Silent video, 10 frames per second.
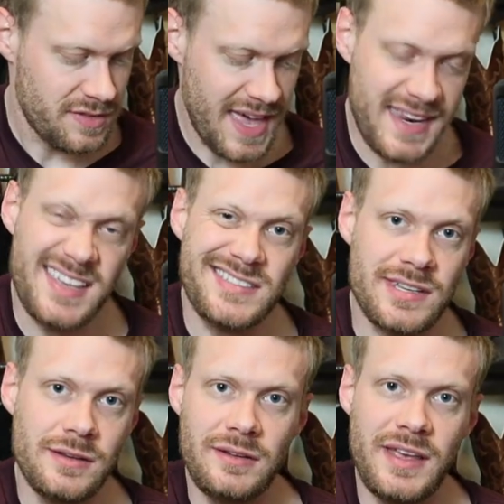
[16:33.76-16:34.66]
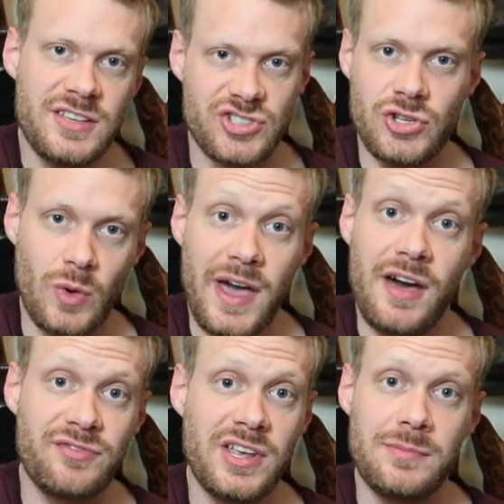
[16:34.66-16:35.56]
That is, unless you
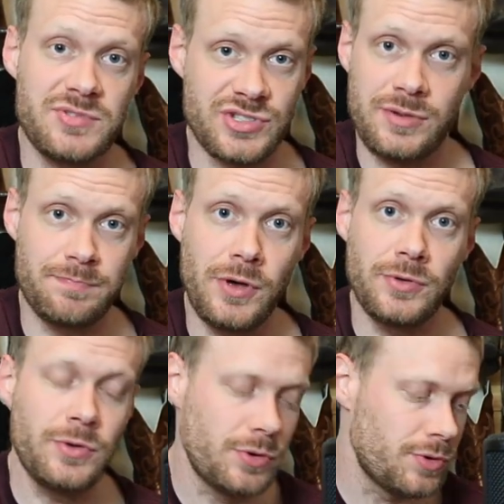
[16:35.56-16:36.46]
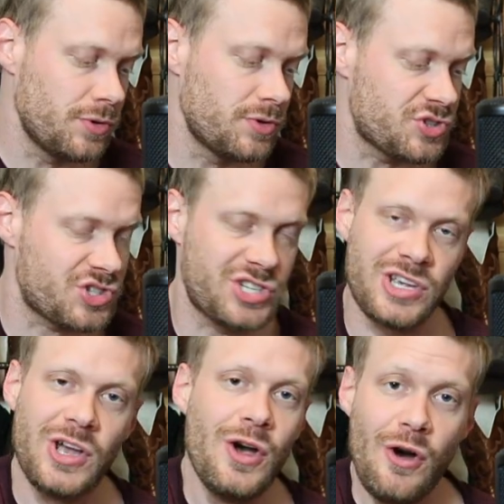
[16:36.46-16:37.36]
have them submerged
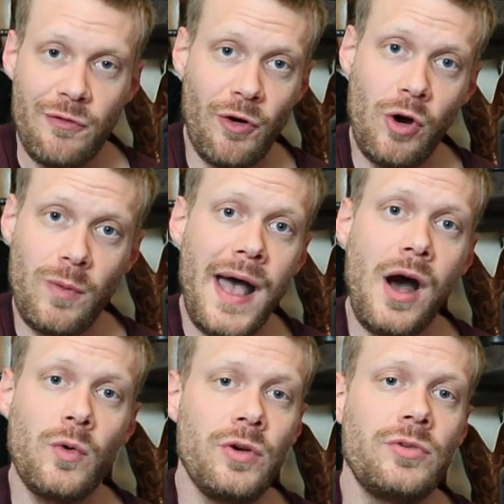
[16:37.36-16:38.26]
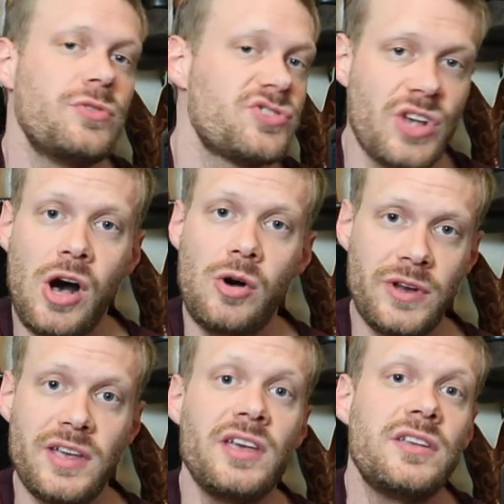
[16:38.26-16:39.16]
for hours
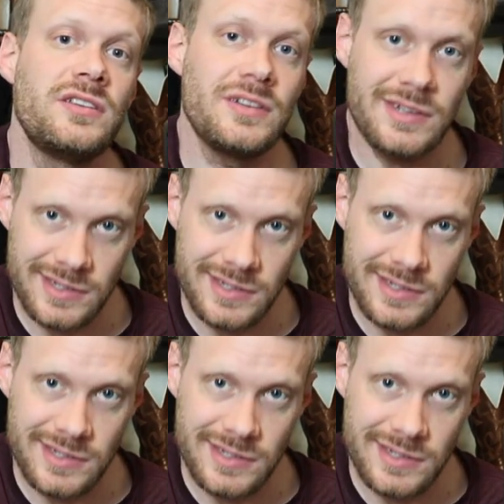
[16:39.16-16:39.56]
on end.